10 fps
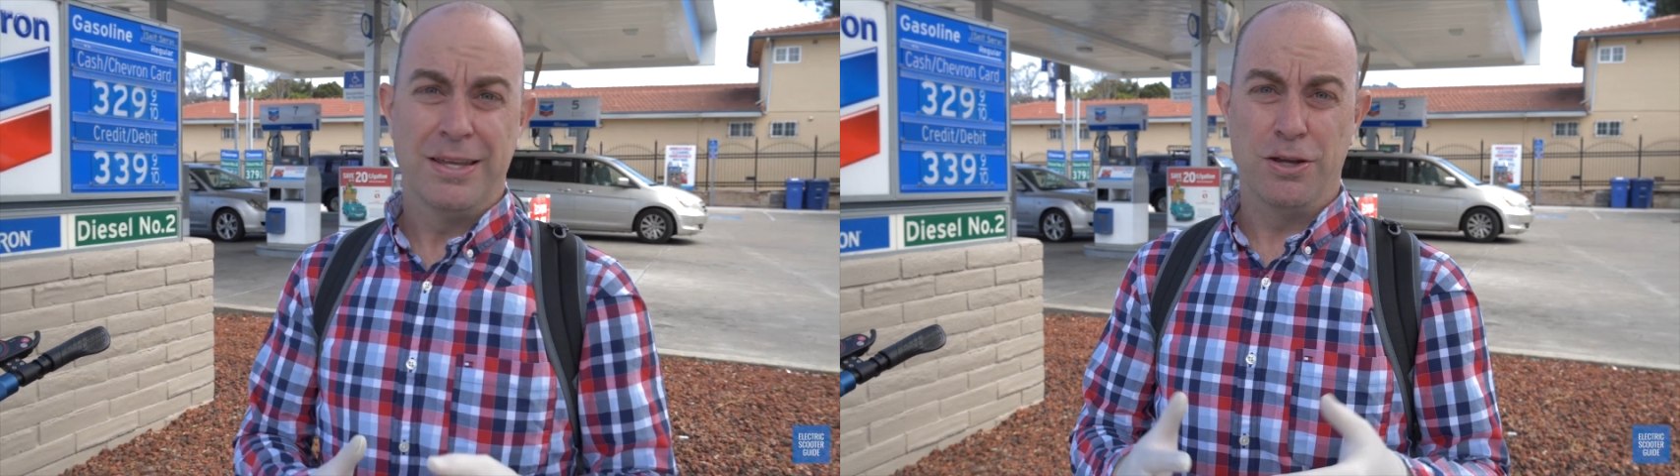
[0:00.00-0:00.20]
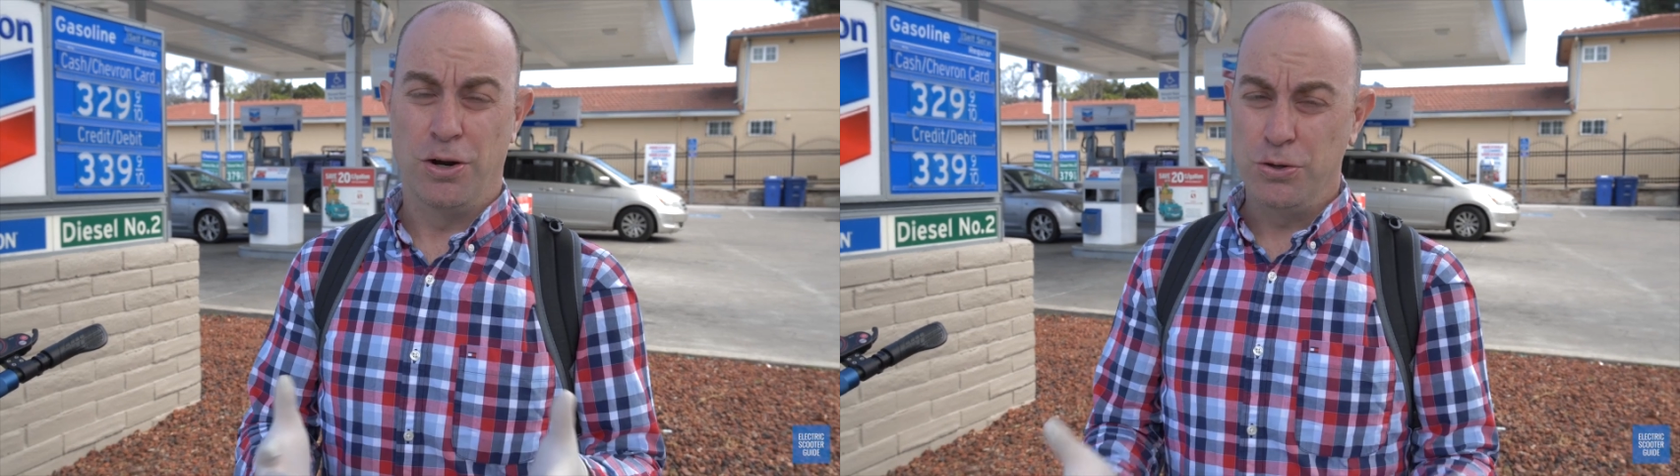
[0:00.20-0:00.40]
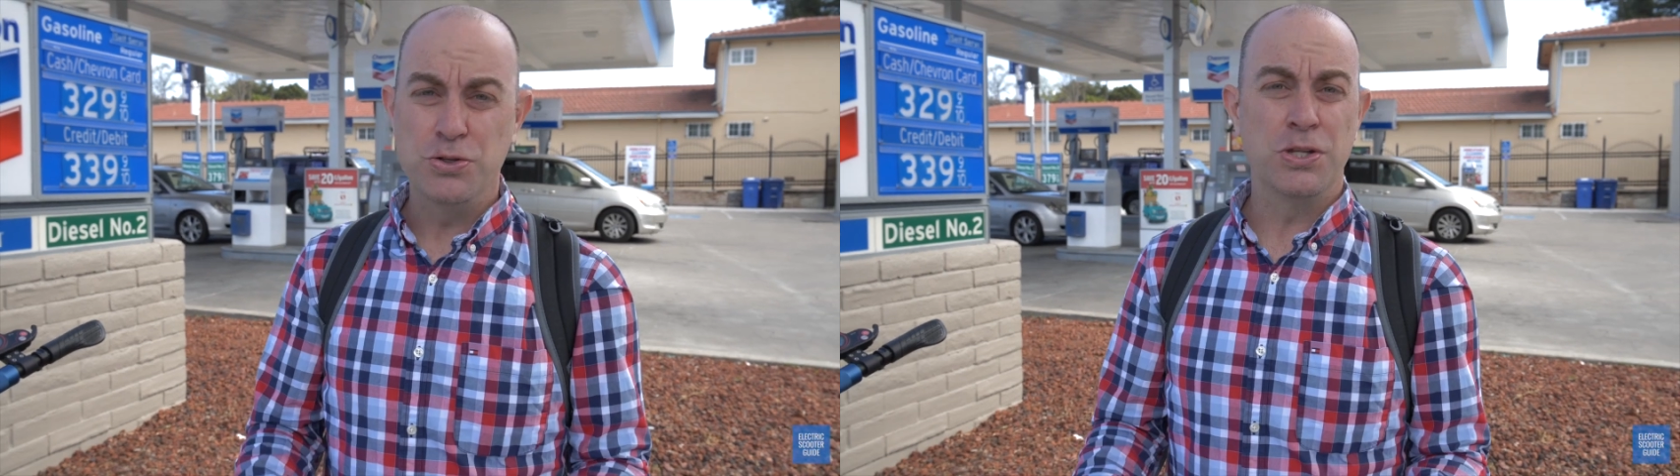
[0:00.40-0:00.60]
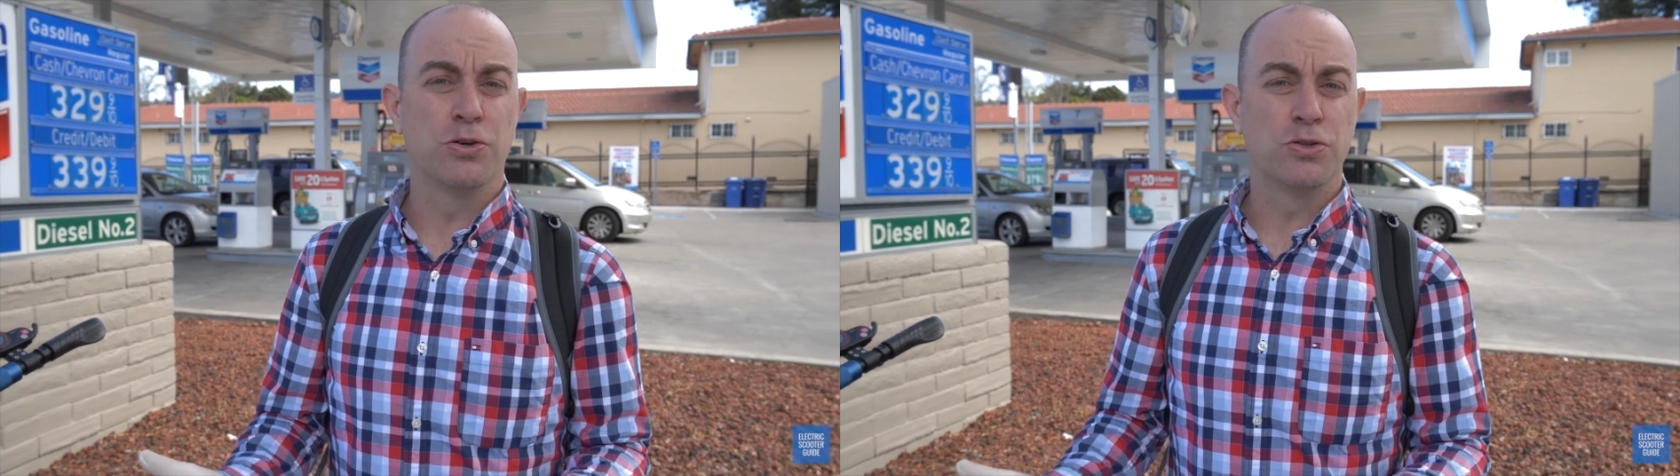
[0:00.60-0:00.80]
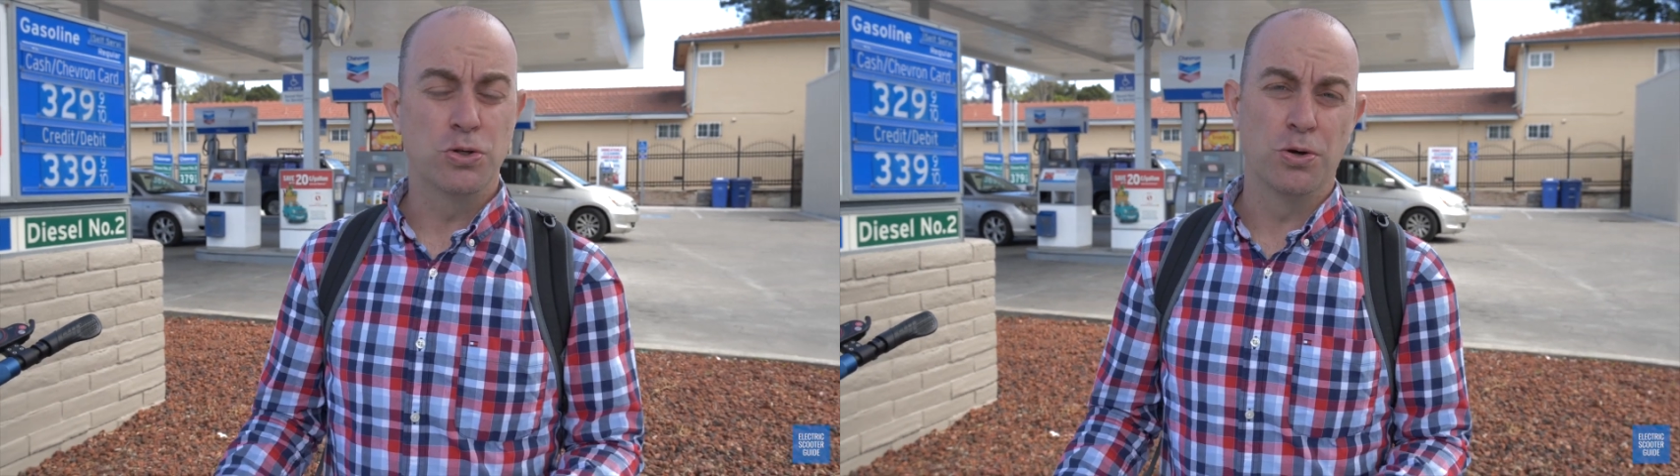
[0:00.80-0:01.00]
using their
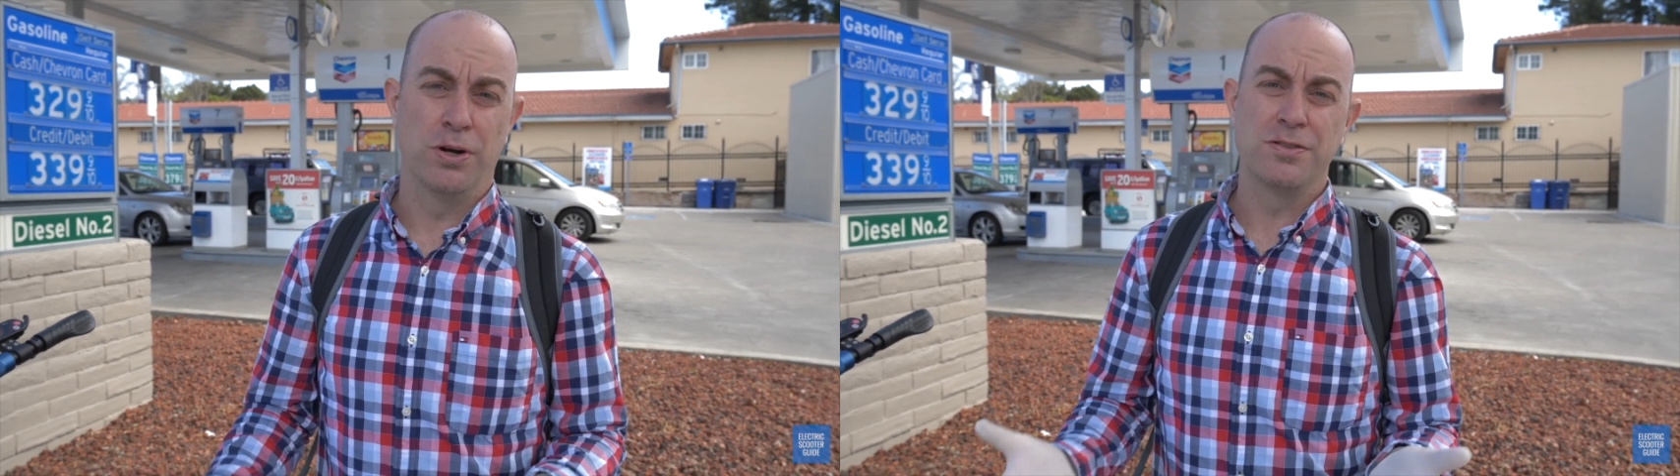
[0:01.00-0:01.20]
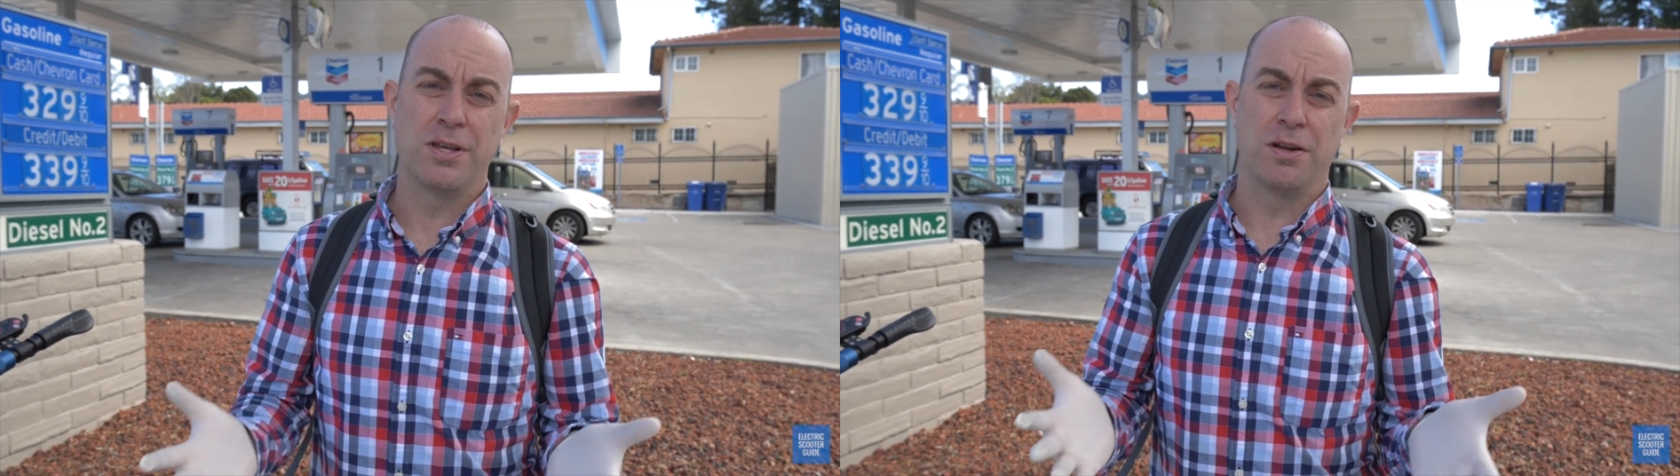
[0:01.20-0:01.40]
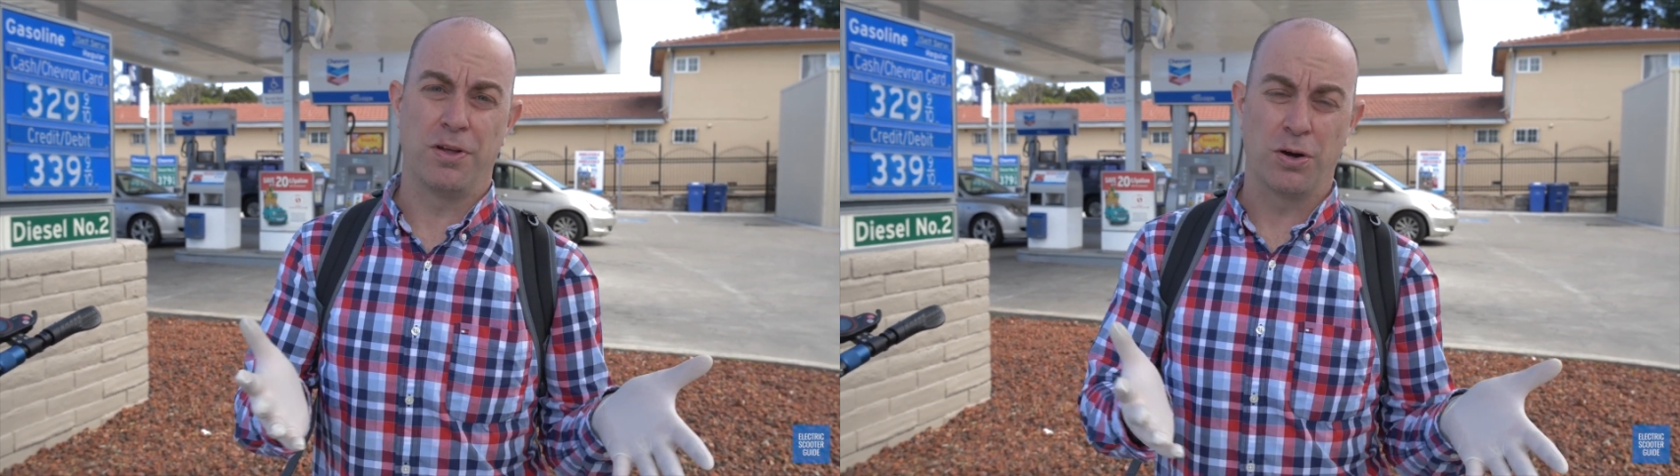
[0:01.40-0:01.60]
scooter instead of their